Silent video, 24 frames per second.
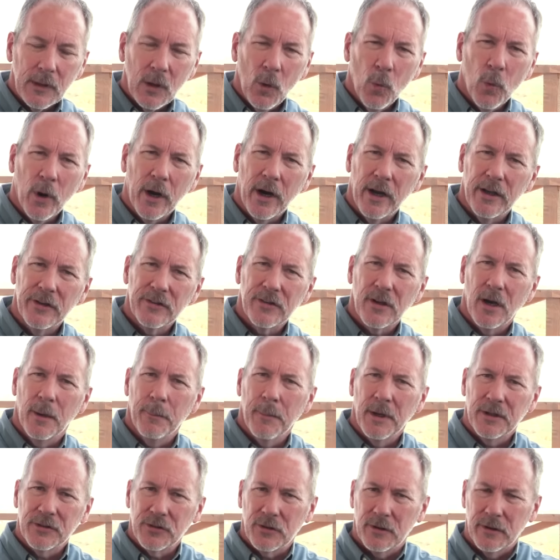Whereas a
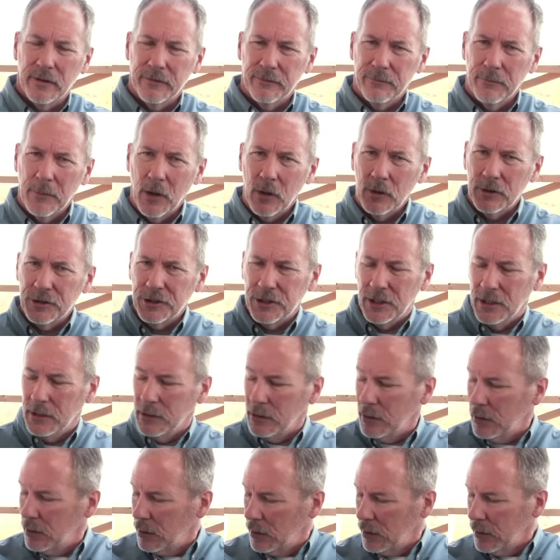muscle of
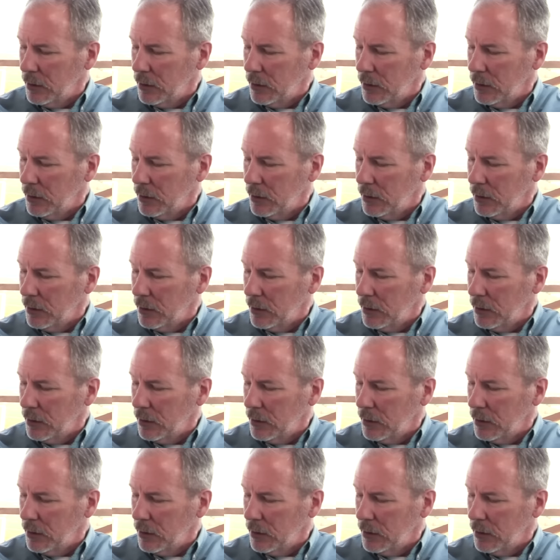motion,